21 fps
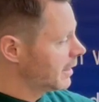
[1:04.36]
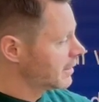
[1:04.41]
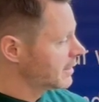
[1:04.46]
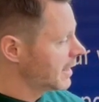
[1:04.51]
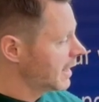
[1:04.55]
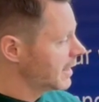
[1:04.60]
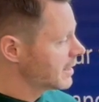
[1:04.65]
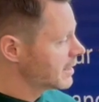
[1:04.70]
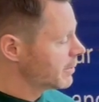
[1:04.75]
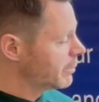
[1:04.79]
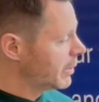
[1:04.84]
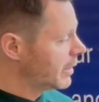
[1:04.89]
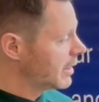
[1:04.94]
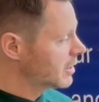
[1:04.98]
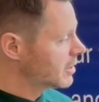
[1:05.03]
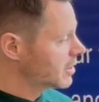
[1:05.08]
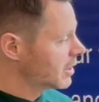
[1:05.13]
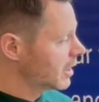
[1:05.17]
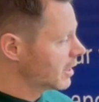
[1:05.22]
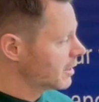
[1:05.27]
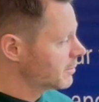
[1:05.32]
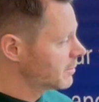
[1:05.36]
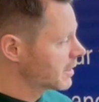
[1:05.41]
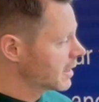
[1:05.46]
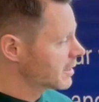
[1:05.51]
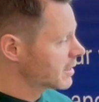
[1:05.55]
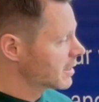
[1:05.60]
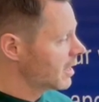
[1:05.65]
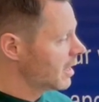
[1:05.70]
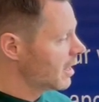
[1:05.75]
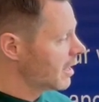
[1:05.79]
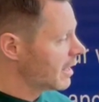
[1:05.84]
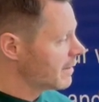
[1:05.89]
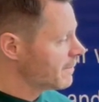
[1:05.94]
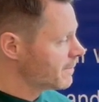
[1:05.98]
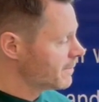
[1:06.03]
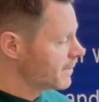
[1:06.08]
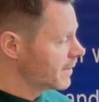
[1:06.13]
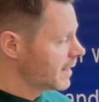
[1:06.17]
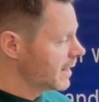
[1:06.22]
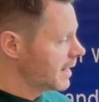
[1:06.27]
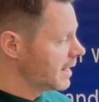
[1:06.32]
now takes a picture, does a live
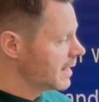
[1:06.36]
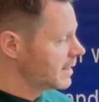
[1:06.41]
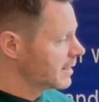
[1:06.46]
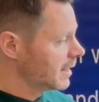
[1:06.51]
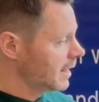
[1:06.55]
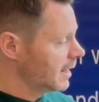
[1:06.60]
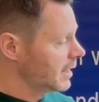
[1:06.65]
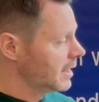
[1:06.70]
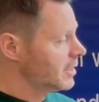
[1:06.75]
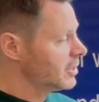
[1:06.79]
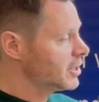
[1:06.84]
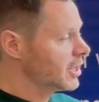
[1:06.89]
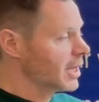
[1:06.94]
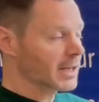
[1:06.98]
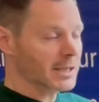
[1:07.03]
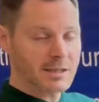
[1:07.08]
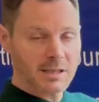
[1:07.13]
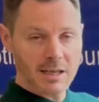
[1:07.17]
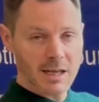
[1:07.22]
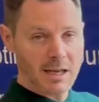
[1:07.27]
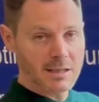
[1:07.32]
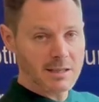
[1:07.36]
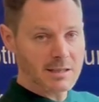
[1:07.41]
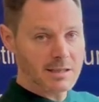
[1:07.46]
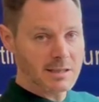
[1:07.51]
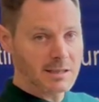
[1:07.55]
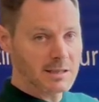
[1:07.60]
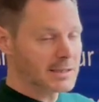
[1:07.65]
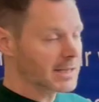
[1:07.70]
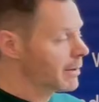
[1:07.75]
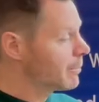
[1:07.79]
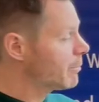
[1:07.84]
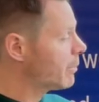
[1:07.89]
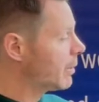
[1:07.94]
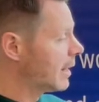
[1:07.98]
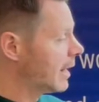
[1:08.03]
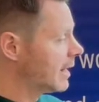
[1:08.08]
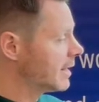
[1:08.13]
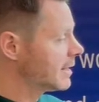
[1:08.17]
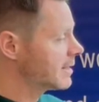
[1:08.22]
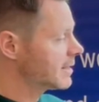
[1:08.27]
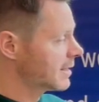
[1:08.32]
feed, and it checks against its
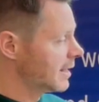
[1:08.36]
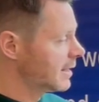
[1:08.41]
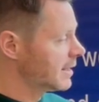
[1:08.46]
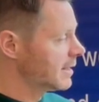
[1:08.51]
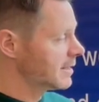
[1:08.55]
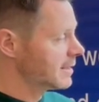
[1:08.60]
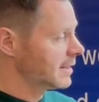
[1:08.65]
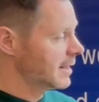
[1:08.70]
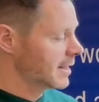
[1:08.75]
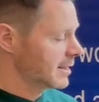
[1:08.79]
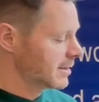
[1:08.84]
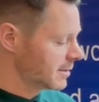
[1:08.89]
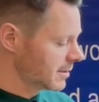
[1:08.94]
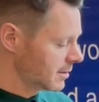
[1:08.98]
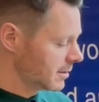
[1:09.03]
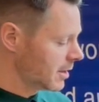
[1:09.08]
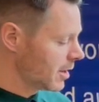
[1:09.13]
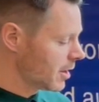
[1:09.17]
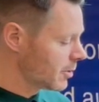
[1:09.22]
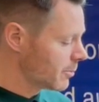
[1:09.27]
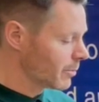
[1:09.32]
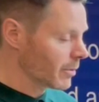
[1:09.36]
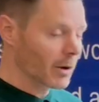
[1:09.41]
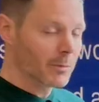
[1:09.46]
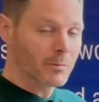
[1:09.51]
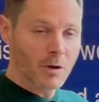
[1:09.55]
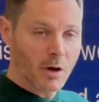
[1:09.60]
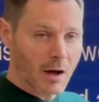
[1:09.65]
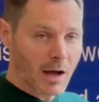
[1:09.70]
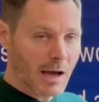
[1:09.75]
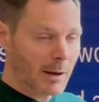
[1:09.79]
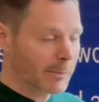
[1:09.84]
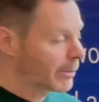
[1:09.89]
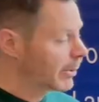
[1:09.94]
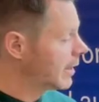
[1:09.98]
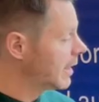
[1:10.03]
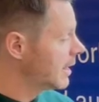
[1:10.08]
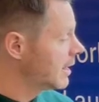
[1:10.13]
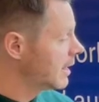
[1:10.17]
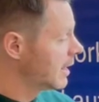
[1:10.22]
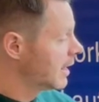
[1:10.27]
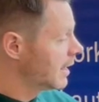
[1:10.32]
templates and it says, nope, I'm not
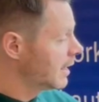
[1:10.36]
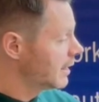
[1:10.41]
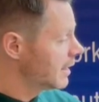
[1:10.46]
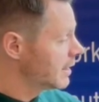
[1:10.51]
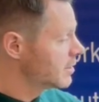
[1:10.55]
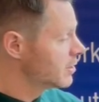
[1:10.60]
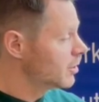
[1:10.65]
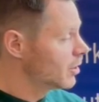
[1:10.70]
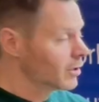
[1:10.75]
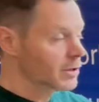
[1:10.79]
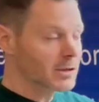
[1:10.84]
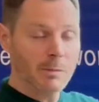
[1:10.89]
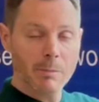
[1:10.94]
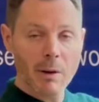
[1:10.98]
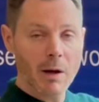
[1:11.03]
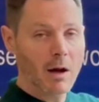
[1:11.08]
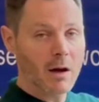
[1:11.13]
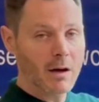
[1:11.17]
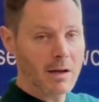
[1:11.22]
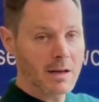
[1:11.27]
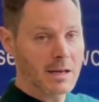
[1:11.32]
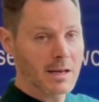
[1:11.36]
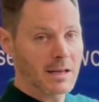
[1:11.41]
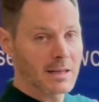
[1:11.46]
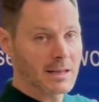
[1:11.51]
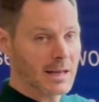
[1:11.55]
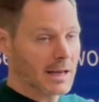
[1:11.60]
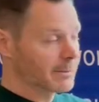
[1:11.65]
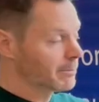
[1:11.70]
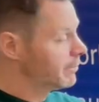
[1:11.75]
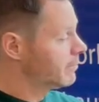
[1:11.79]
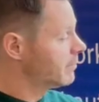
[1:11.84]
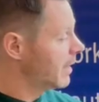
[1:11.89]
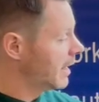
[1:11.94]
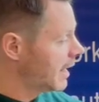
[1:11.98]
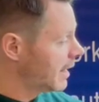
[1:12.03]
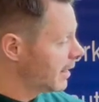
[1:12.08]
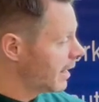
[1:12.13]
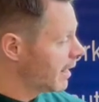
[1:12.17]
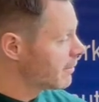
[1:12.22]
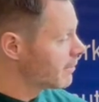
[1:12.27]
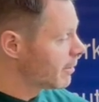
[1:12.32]
happy, there's not a part here. That
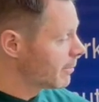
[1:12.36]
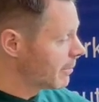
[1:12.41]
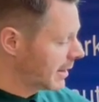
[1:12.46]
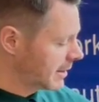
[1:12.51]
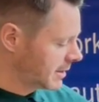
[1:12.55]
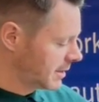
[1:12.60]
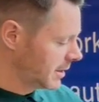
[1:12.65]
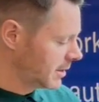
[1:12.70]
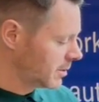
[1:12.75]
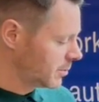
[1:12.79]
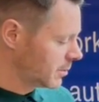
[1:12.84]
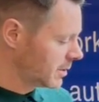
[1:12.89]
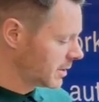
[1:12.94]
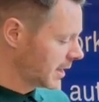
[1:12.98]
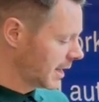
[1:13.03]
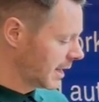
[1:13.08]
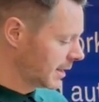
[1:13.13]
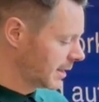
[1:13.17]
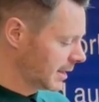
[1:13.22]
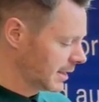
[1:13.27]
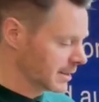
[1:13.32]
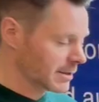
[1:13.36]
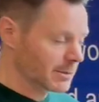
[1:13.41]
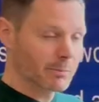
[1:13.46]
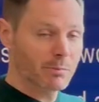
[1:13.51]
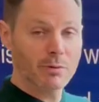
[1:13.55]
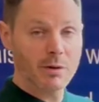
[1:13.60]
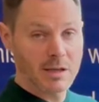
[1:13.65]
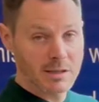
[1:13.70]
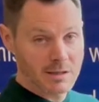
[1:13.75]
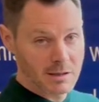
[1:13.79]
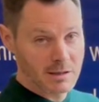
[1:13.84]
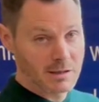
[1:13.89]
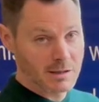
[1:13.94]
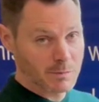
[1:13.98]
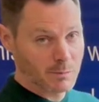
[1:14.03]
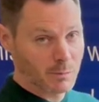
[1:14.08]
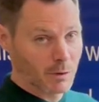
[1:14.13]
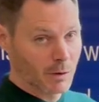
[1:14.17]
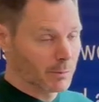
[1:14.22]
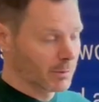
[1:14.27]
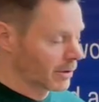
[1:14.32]
error message was saying there's a presence
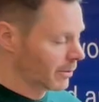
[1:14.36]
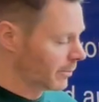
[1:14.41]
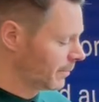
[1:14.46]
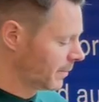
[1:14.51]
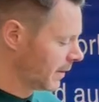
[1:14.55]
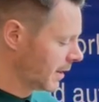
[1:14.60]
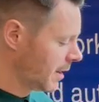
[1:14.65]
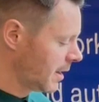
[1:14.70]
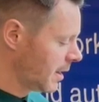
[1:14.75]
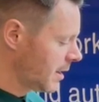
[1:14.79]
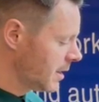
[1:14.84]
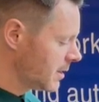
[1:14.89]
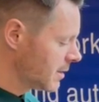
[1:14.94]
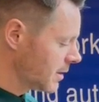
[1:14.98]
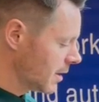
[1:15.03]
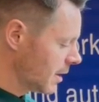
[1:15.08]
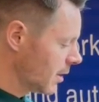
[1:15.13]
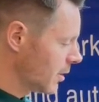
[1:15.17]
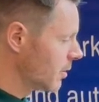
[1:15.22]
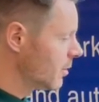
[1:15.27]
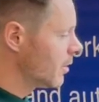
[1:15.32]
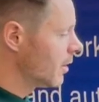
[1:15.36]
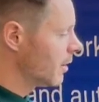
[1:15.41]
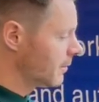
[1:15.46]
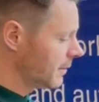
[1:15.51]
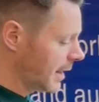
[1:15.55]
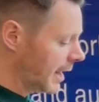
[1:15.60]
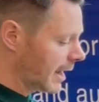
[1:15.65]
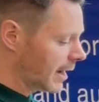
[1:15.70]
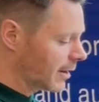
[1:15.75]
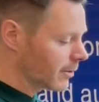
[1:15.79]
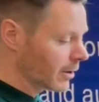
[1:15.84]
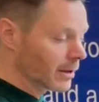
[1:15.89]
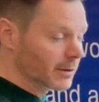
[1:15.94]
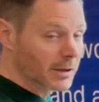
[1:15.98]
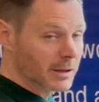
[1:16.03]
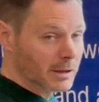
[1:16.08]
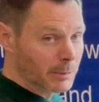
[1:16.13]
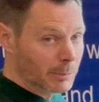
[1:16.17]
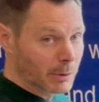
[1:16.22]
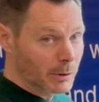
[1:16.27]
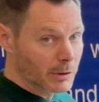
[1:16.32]
problem. So now I'm
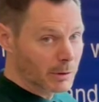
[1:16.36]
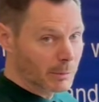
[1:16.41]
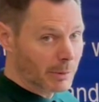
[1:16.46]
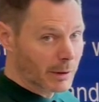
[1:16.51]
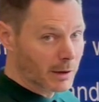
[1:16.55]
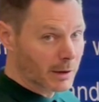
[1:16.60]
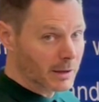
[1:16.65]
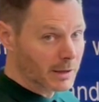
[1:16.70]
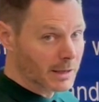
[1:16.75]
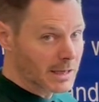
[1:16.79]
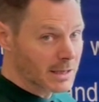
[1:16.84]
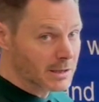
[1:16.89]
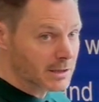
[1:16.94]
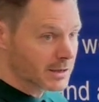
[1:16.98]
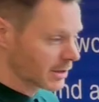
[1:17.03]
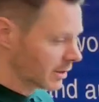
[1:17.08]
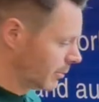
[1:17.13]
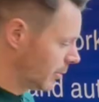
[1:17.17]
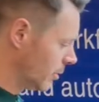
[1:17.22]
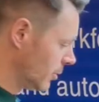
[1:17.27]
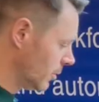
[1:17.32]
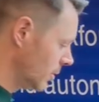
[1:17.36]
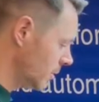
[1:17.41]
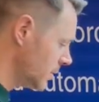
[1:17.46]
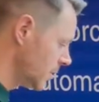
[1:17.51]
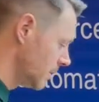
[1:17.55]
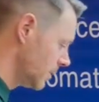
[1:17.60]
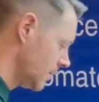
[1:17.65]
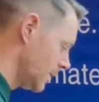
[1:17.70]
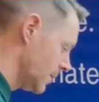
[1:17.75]
going to put the part into the board